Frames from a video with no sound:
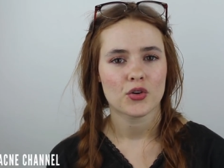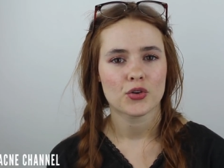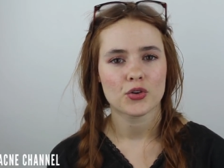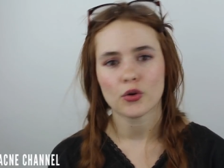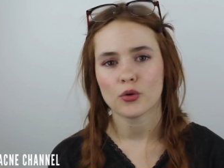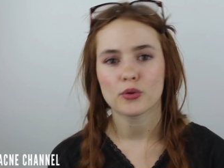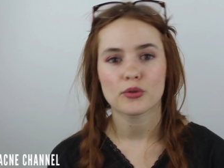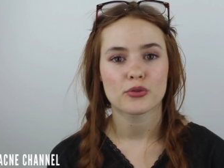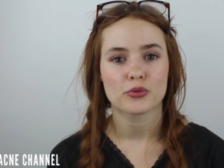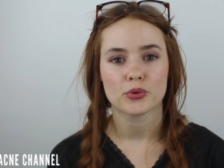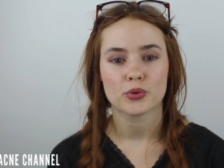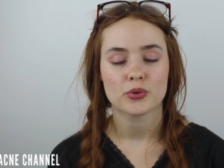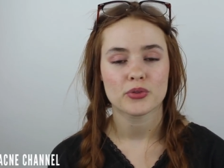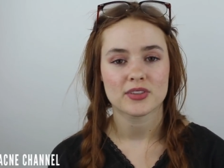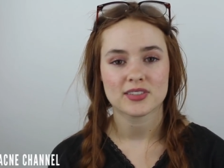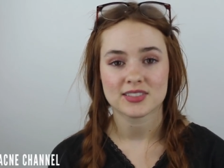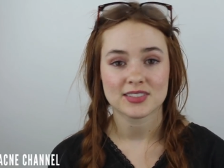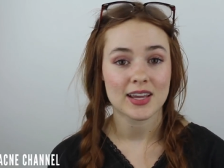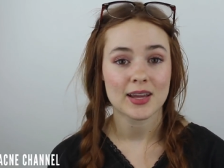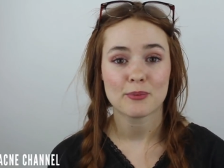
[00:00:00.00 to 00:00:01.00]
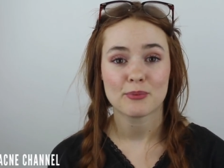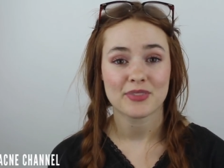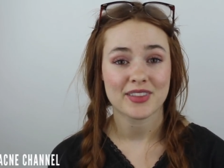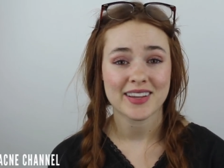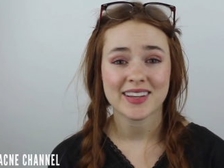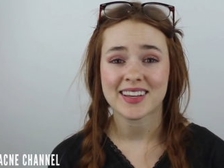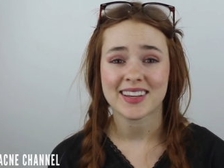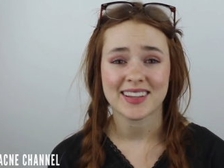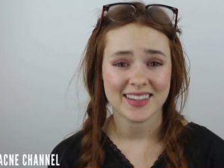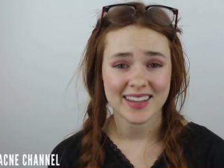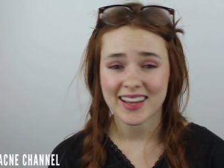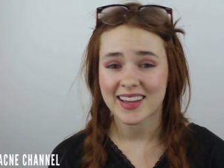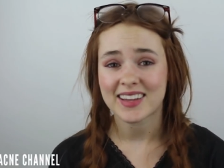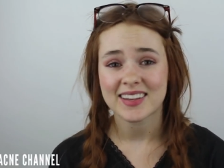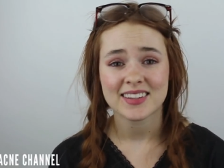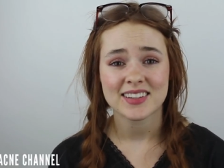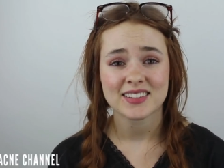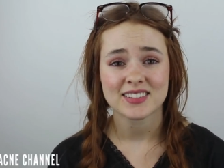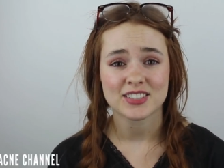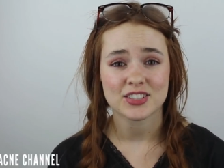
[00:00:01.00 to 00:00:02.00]
go through the same thing
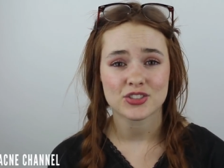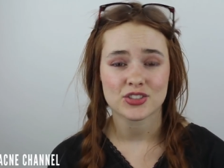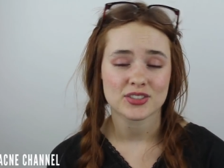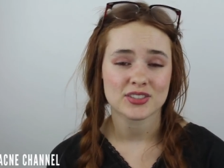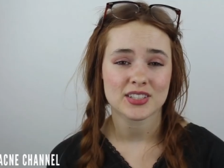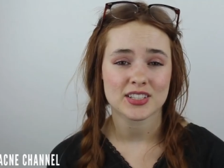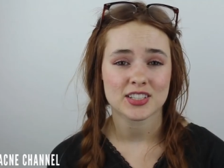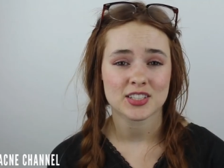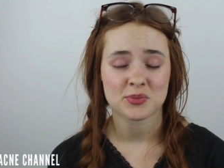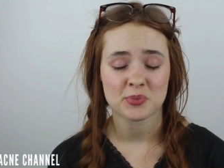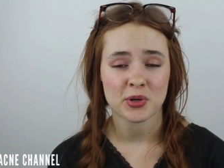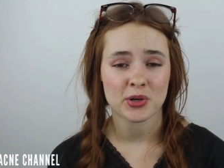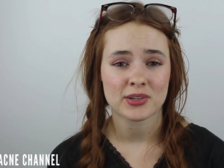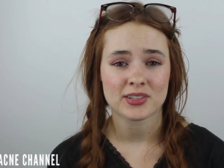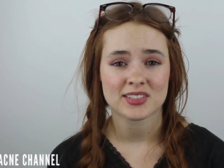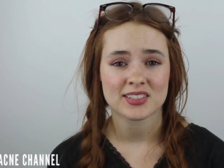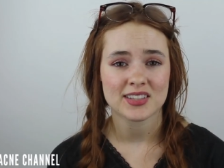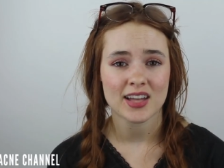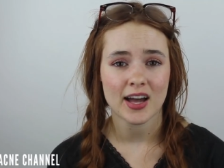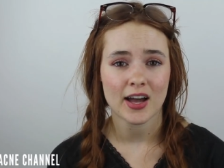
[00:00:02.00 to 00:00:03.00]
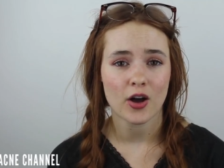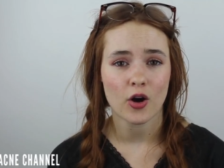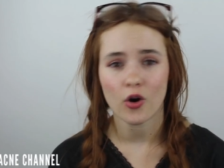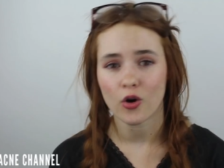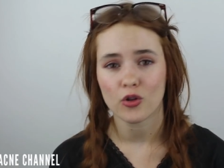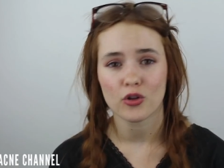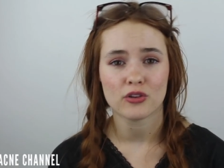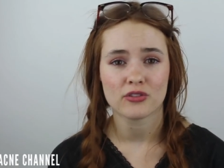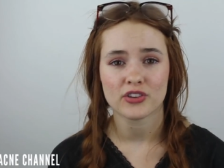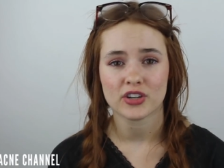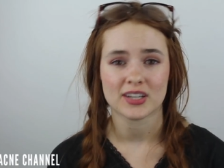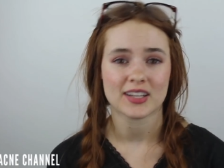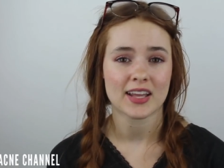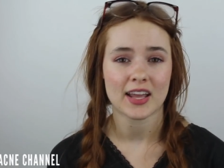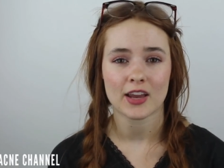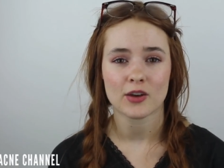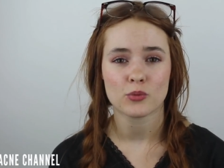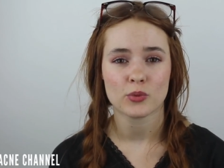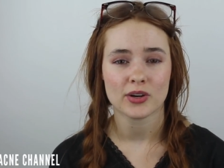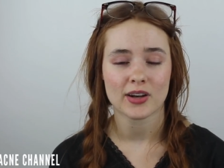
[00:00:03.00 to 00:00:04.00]
again, to just experience that all over
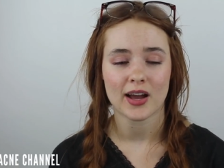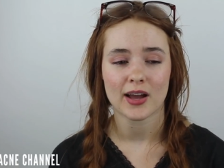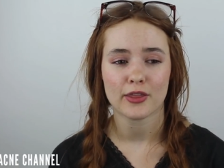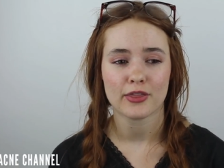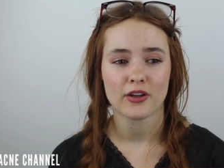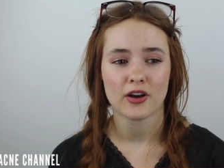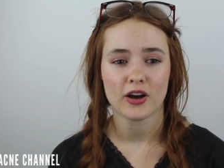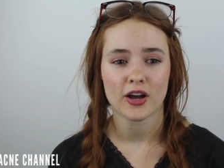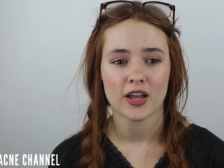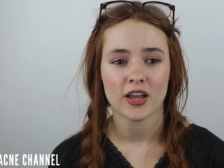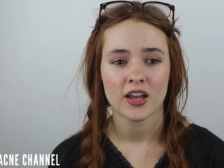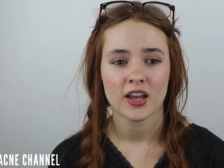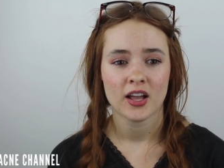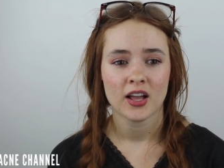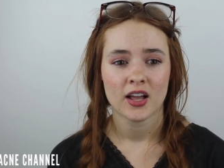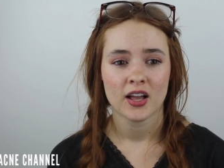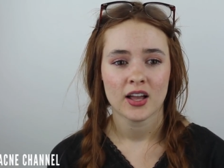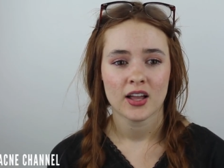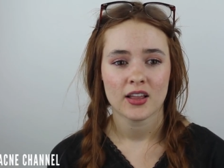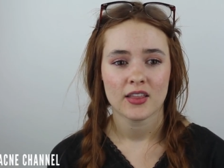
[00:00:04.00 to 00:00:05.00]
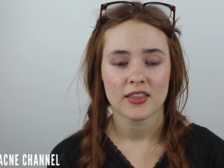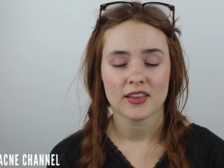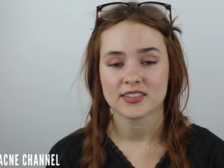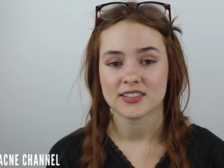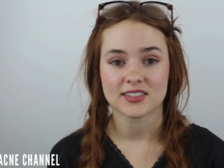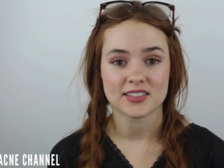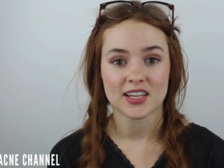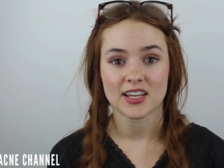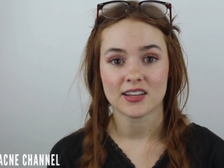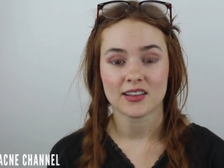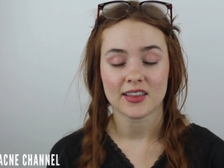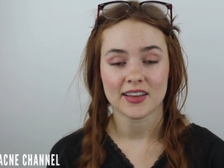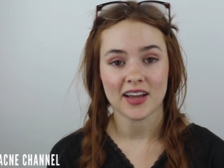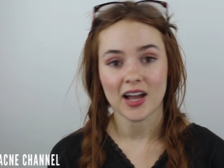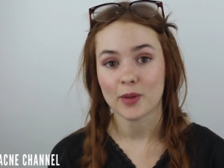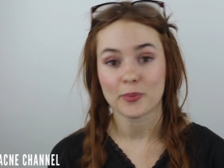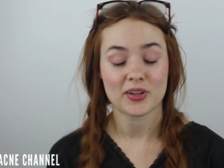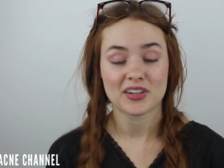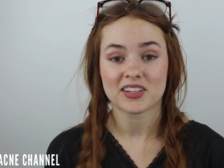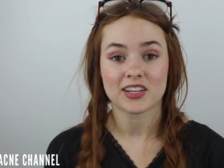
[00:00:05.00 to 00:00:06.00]
again when I thought, this is it, like
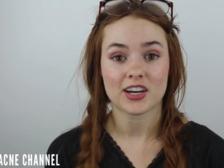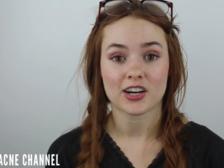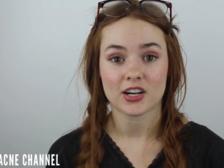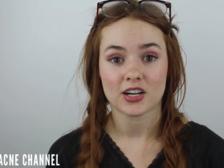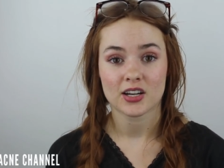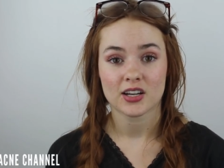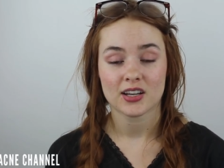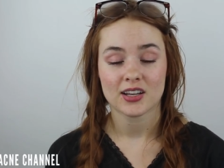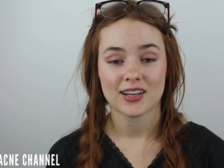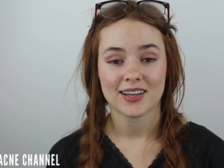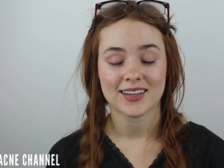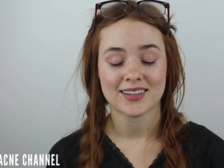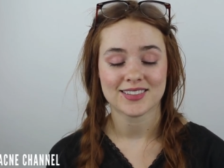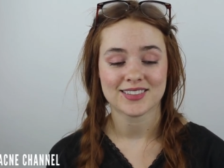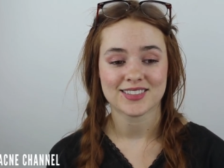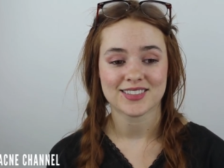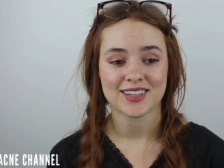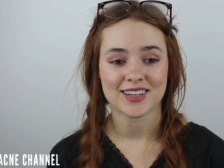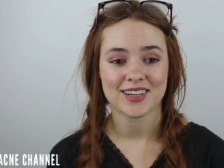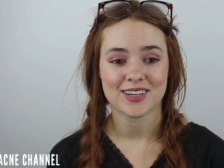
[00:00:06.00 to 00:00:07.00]
I'm clear. And